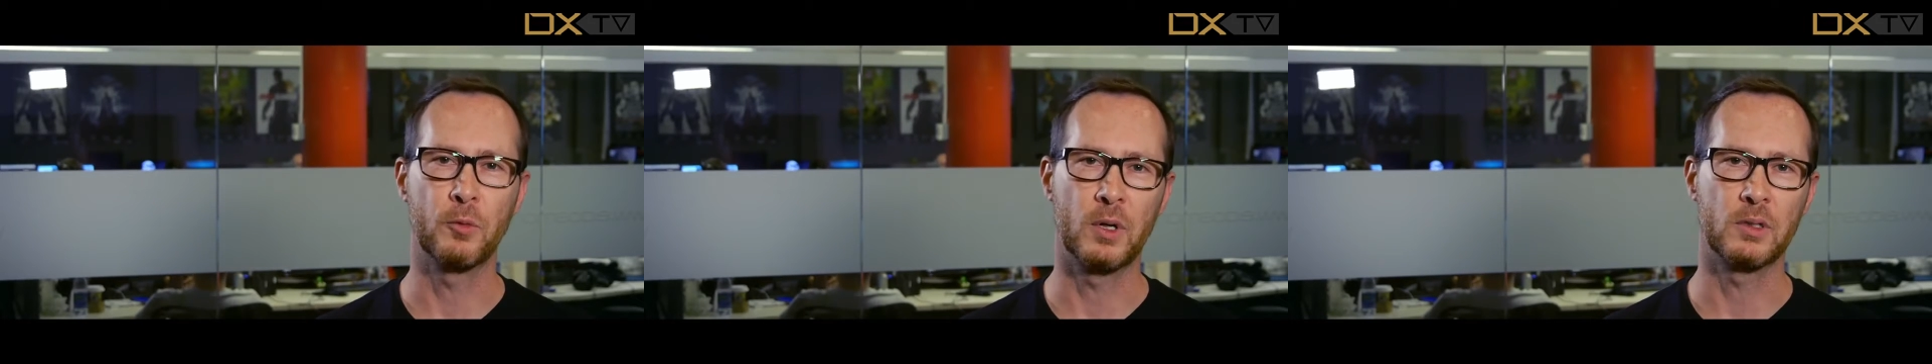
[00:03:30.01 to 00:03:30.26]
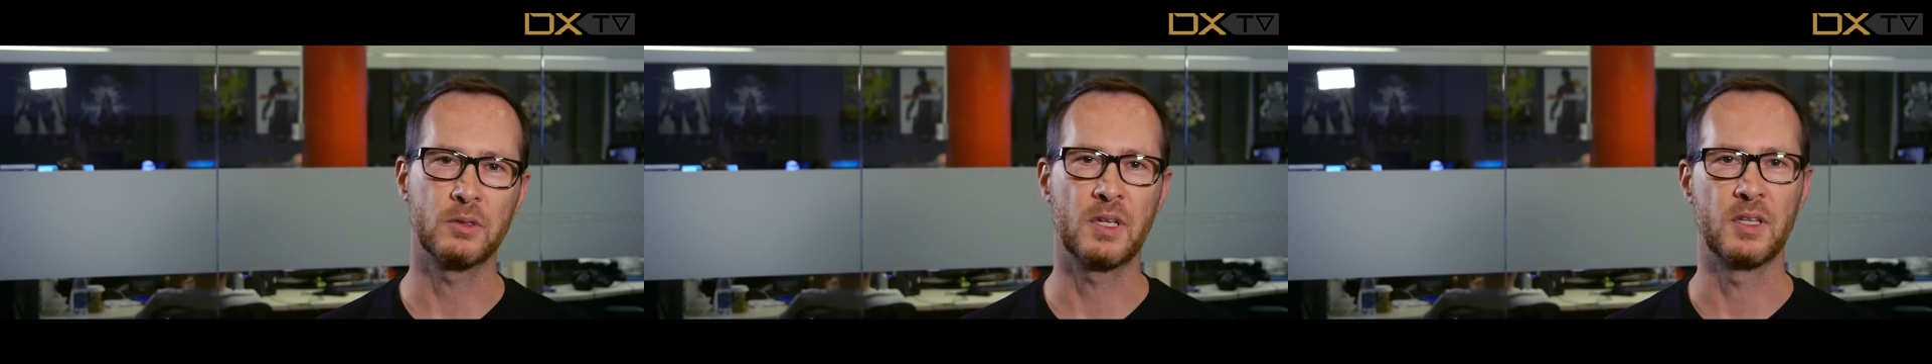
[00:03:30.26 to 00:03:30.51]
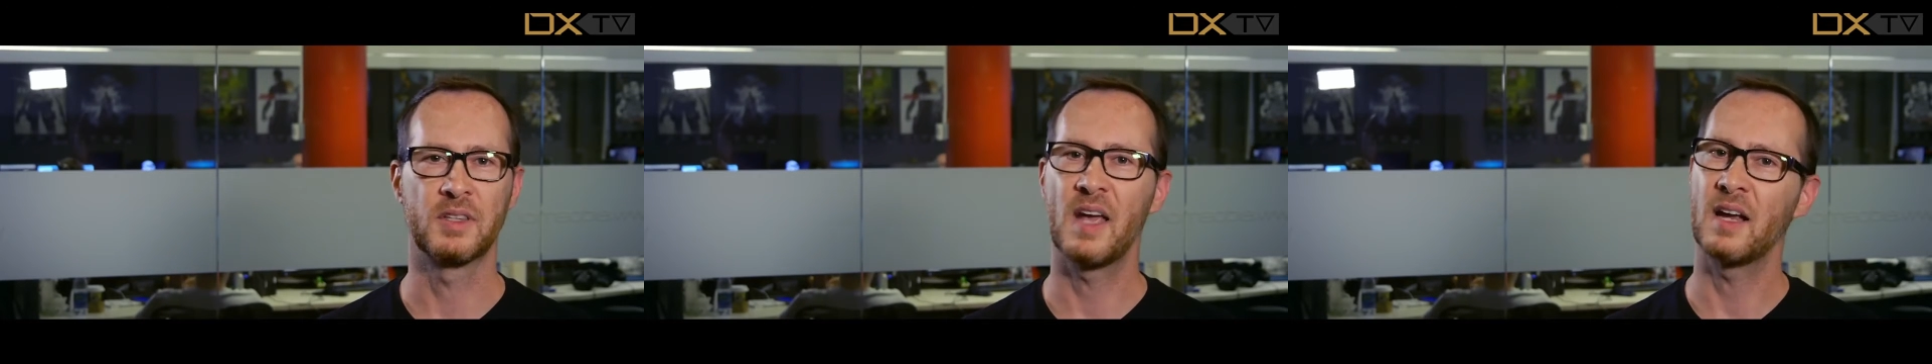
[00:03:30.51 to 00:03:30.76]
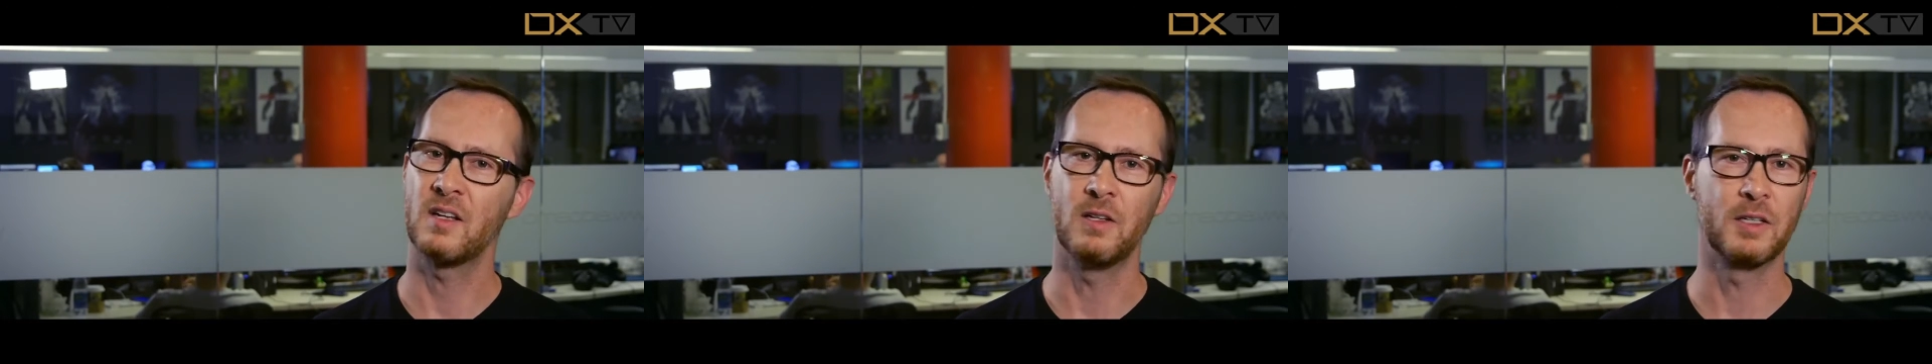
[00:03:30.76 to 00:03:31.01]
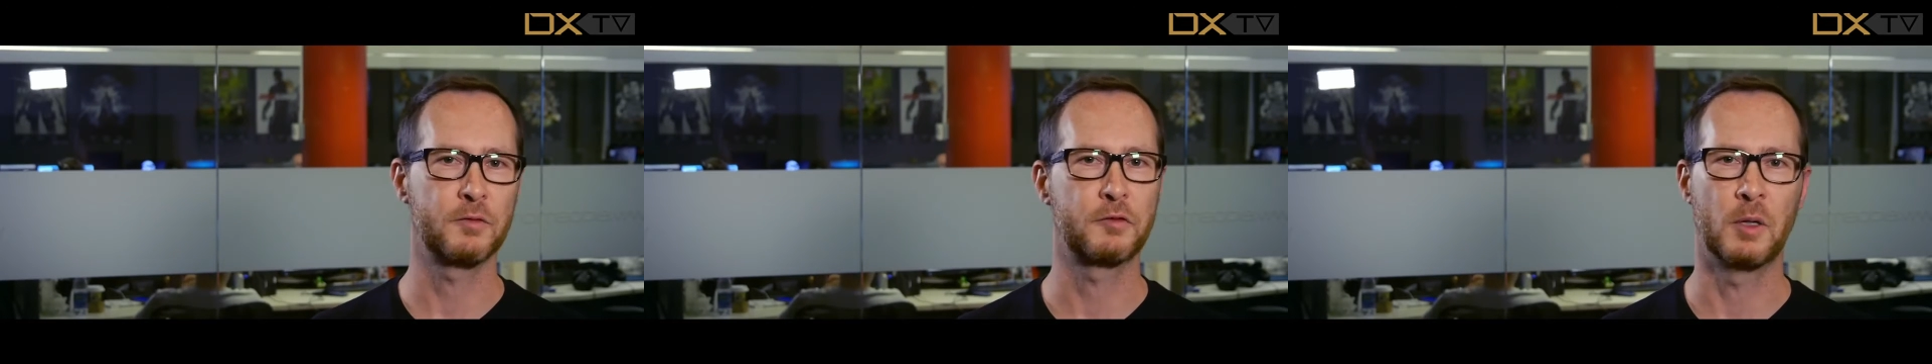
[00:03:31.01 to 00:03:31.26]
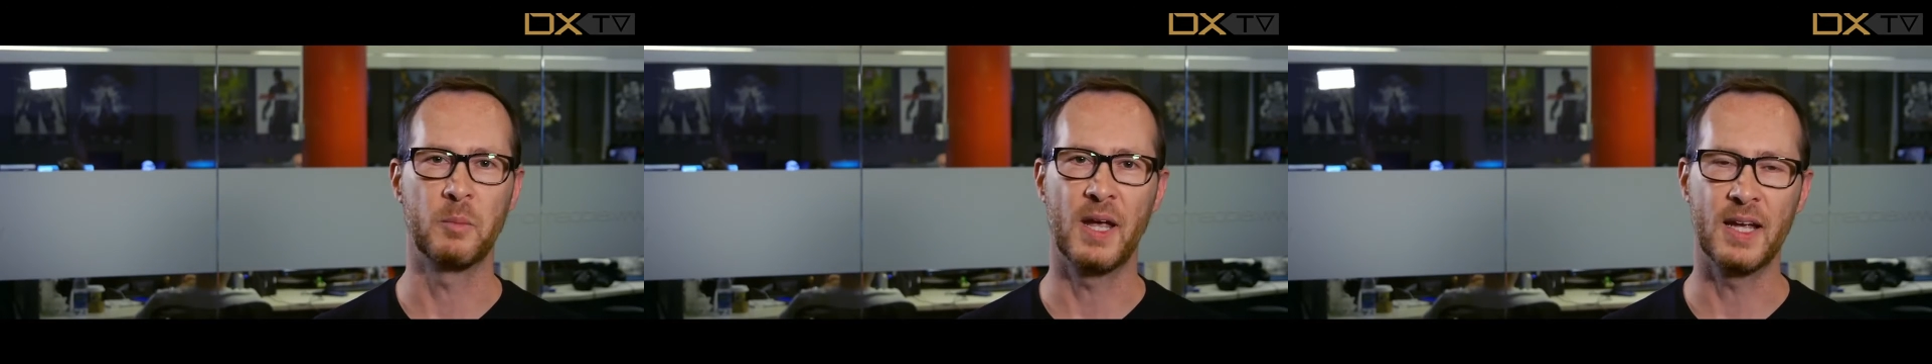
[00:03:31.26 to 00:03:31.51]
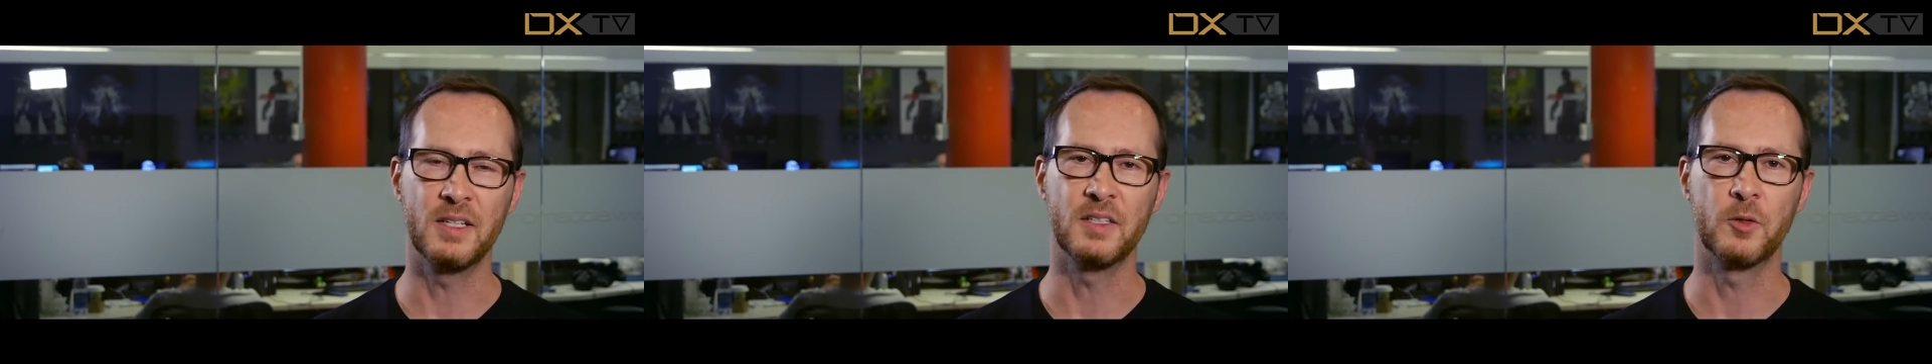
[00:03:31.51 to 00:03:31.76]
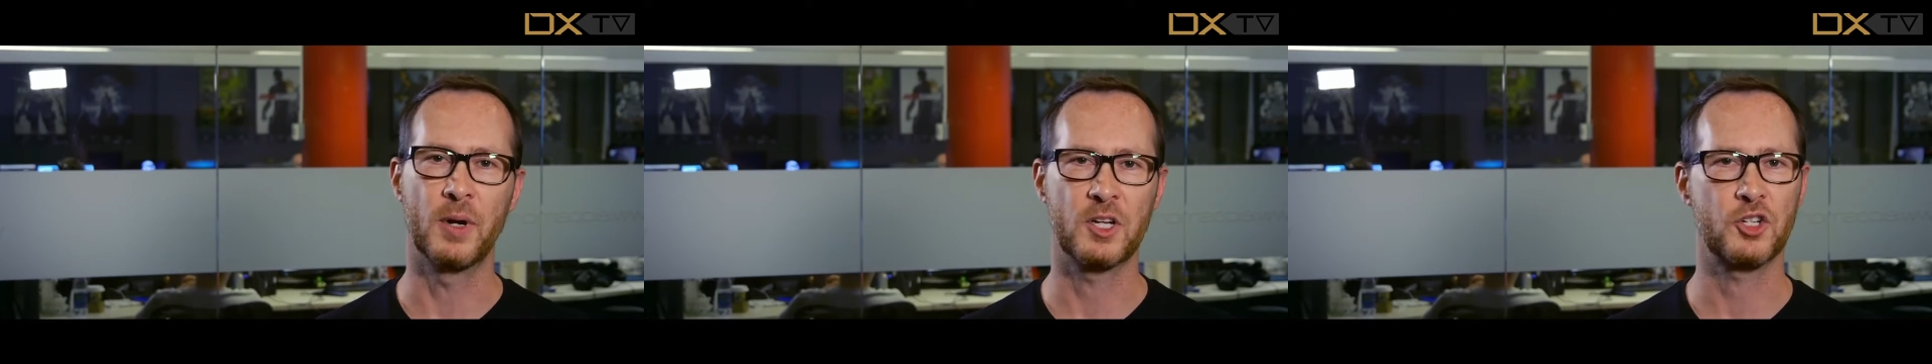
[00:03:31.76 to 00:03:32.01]
want and tackle it from any
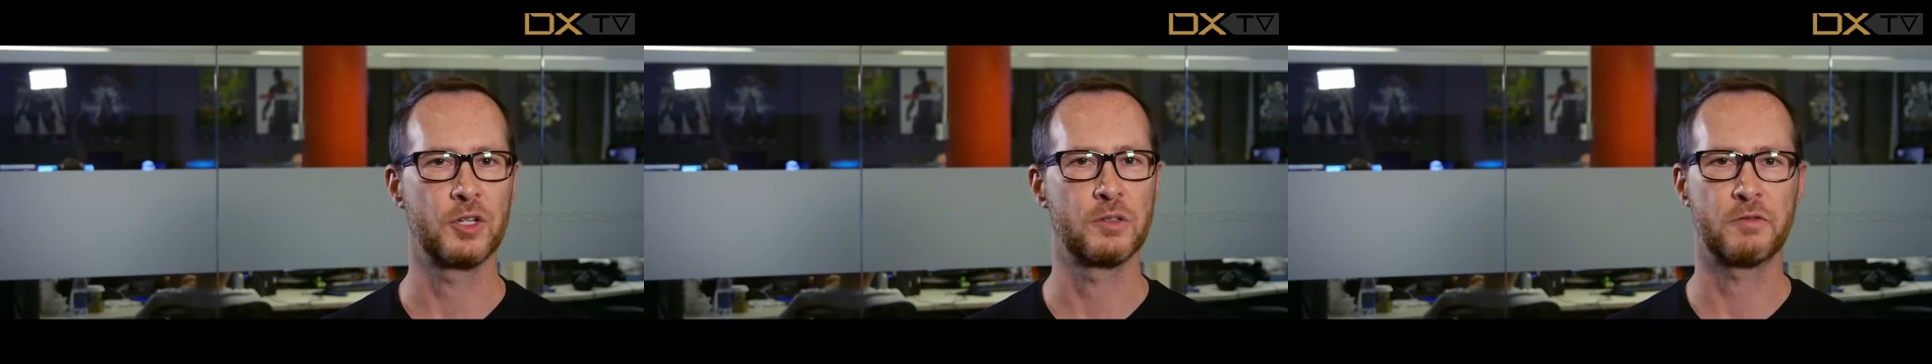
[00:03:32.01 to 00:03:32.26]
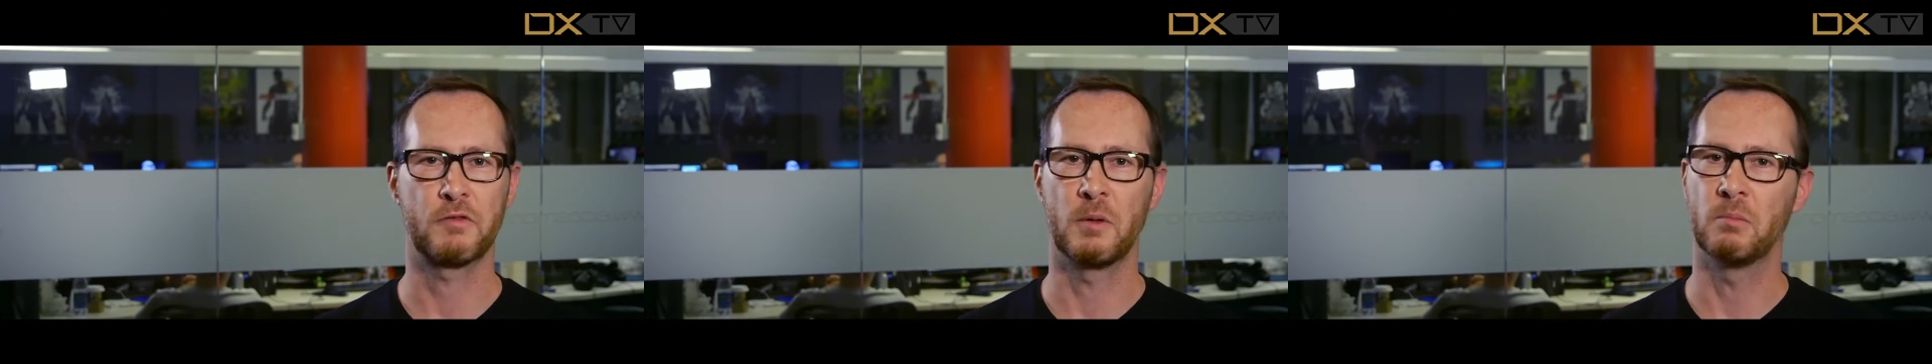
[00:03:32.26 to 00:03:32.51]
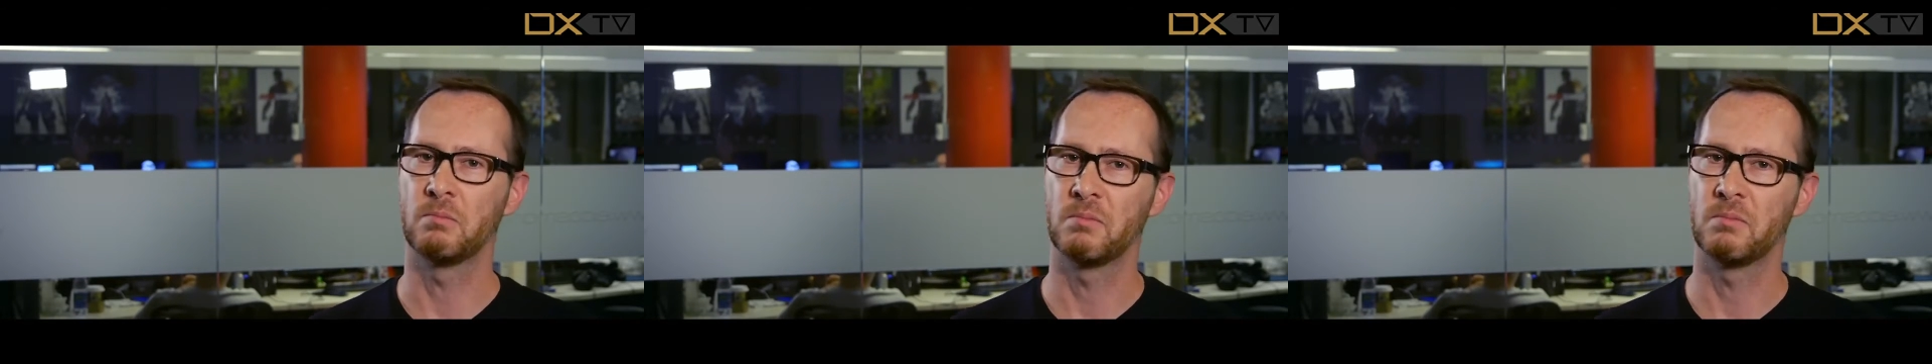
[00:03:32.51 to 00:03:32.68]
directions, from